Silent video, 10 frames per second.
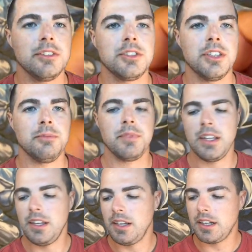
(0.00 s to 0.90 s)
So
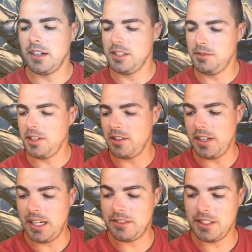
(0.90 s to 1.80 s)
kind of this video had
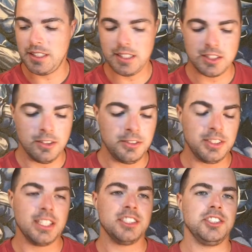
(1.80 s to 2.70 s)
everything. So hopefully
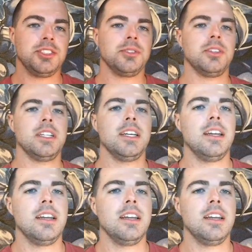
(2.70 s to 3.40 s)
you guys enjoyed.